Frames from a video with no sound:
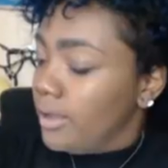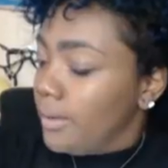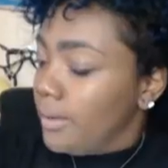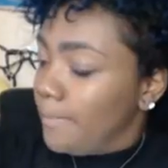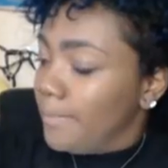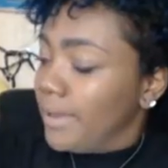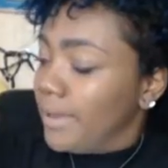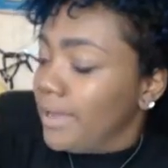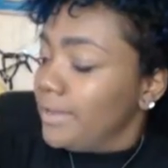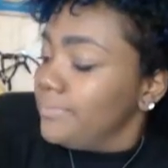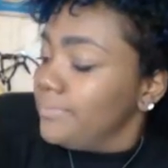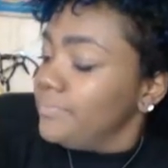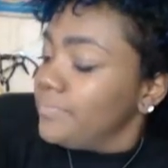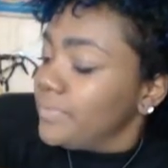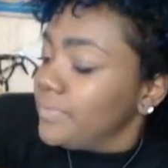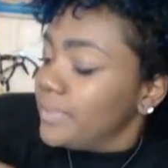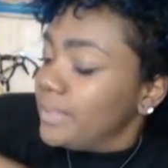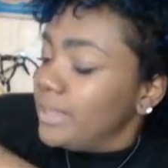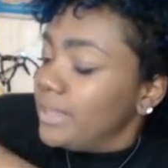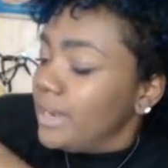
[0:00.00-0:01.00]
But
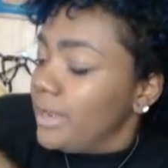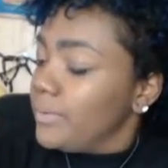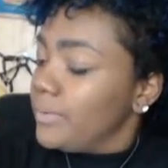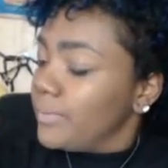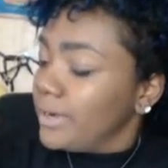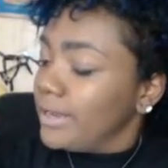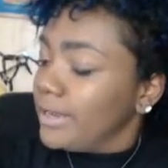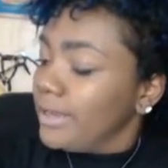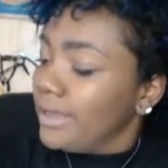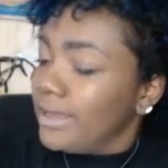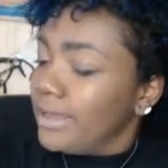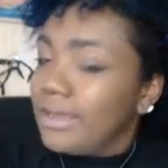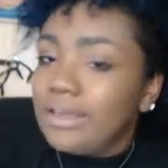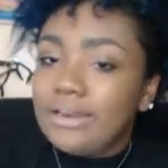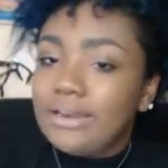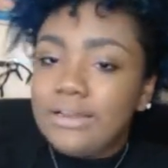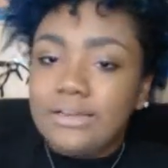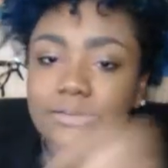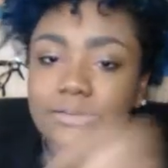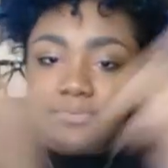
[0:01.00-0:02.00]
then I went ahead
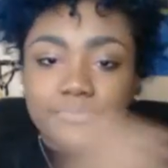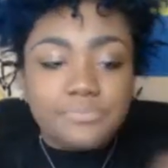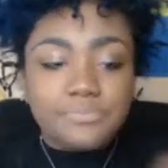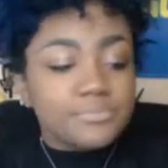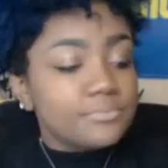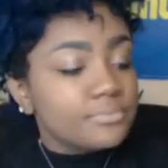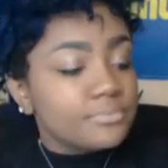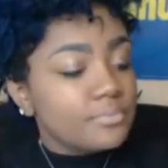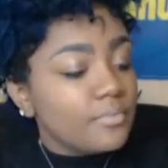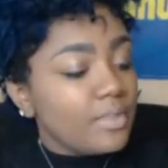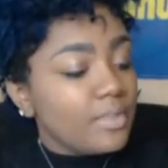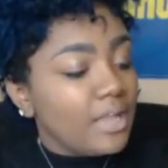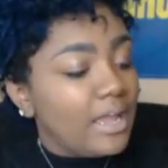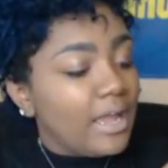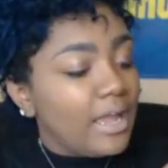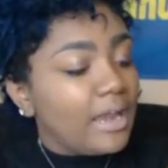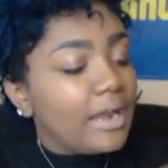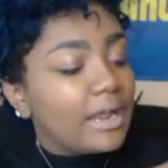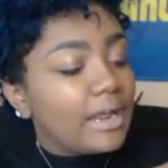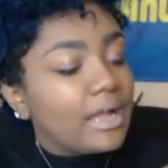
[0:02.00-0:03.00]

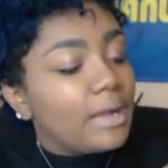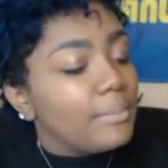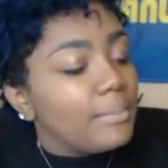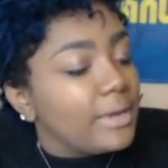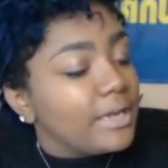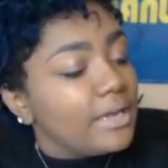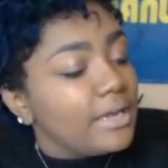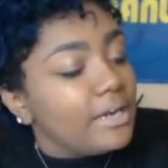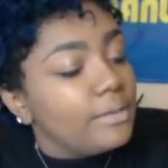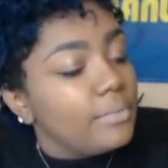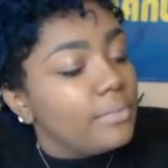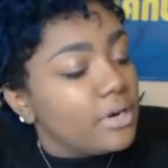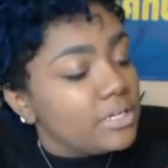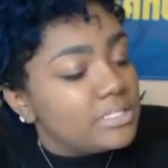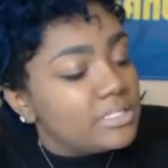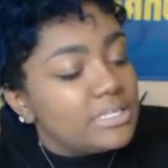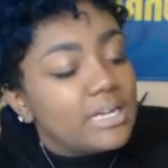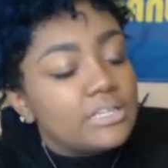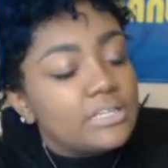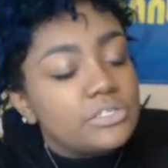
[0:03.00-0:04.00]
and I got my Kingdom Hearts
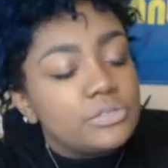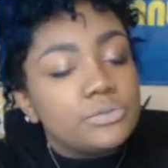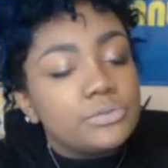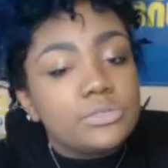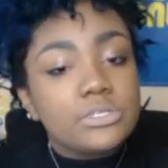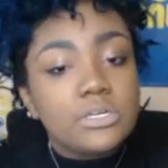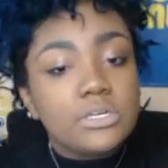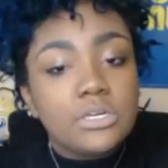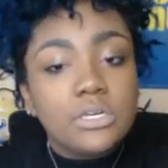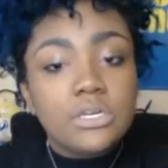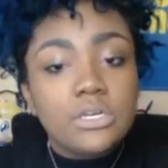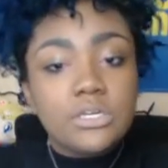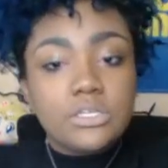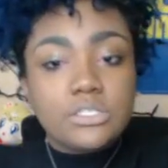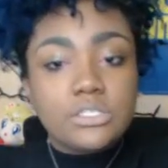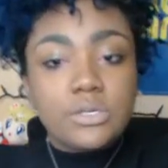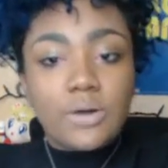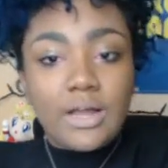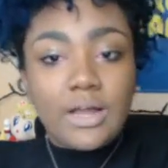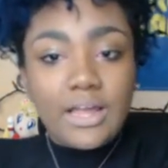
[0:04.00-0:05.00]
tattoos.
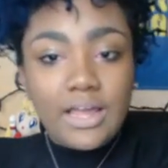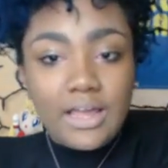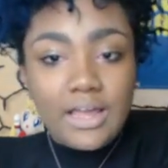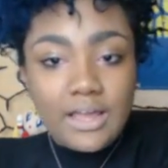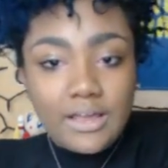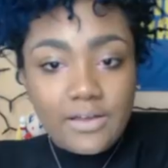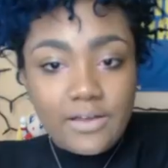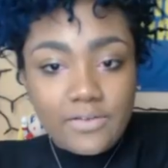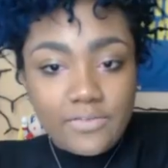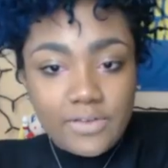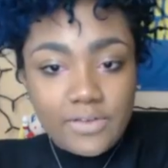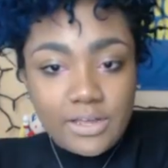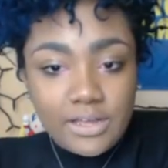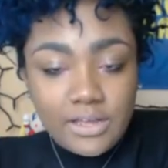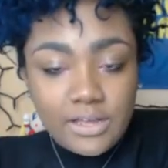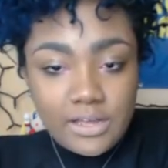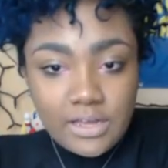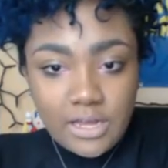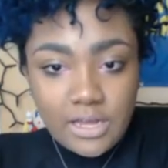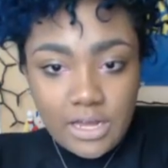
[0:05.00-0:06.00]
So I have
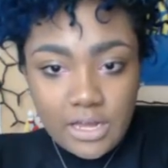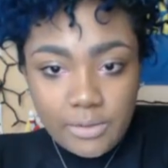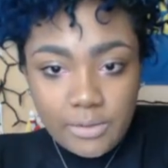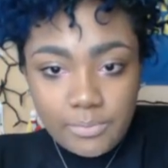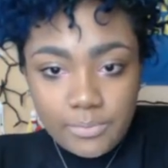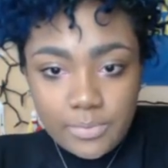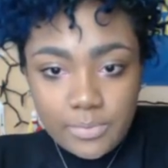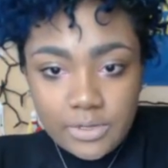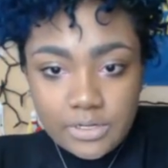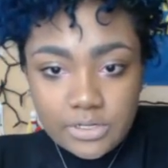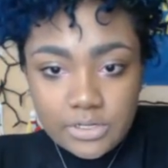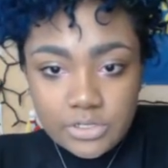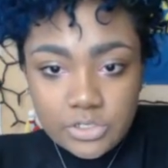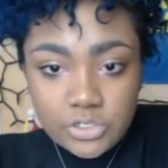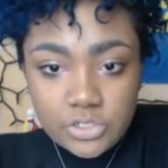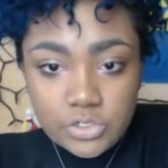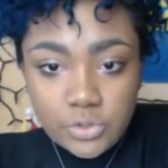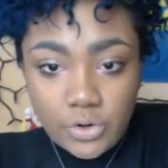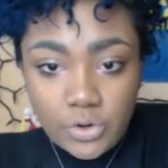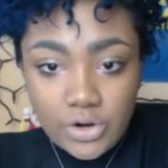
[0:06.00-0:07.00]

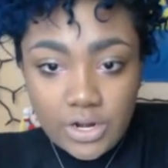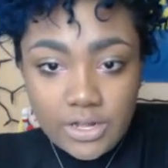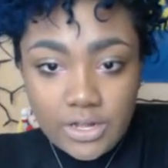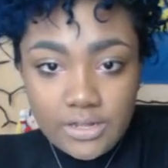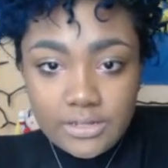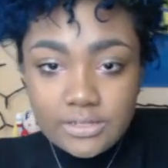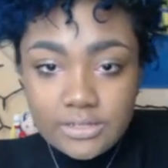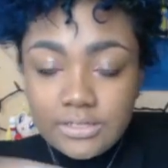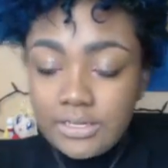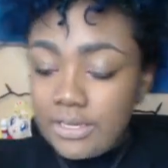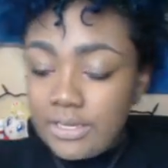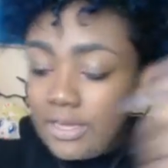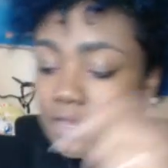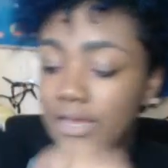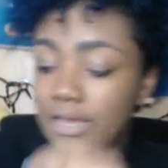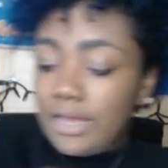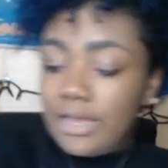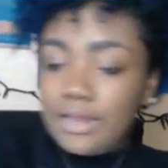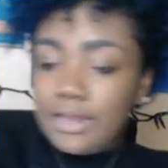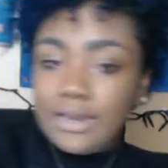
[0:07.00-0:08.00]
Sora,
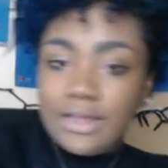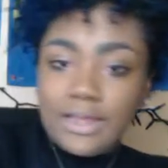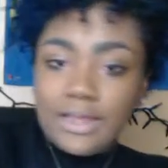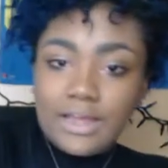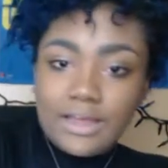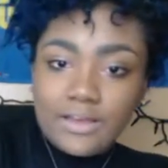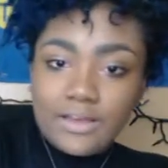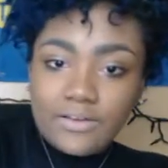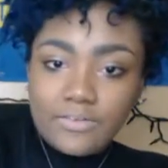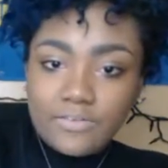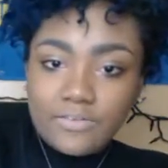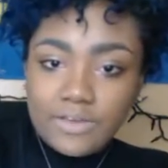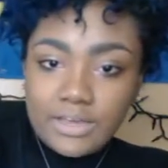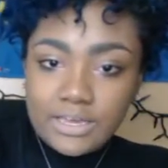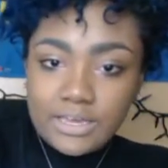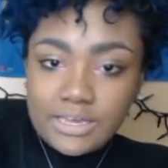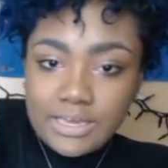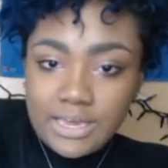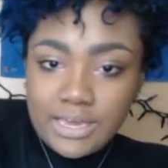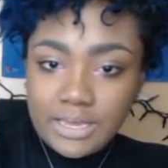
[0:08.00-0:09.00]
and I have
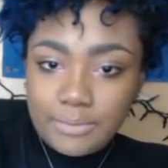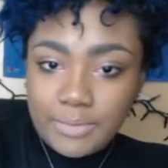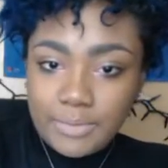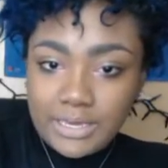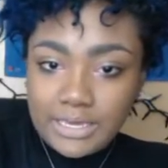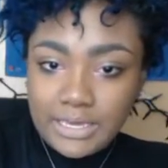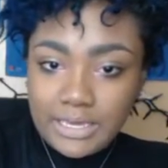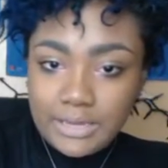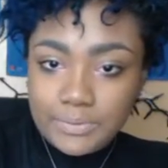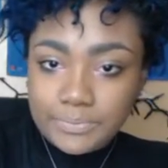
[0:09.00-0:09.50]
King Mickey.